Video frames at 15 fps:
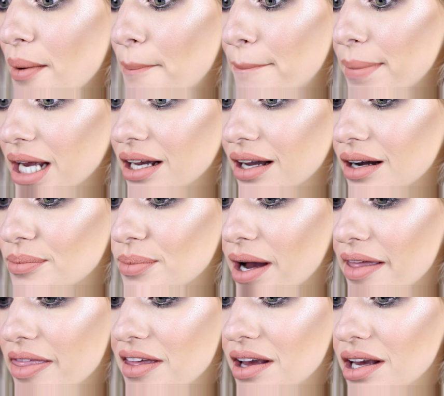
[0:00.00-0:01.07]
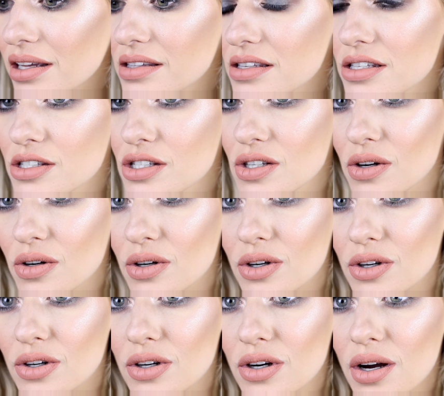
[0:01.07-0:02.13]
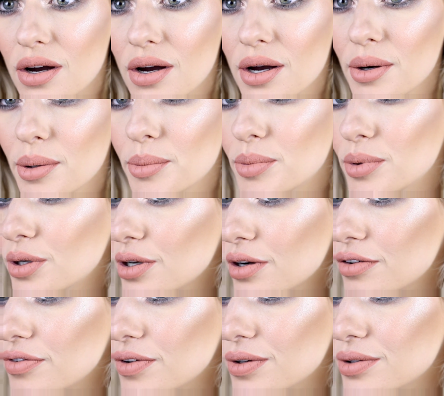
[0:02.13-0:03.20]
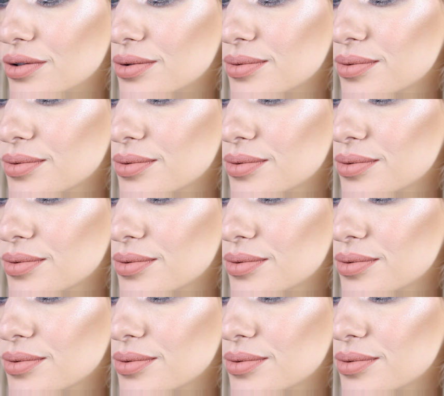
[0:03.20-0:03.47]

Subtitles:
makeup. I think it's so beautiful.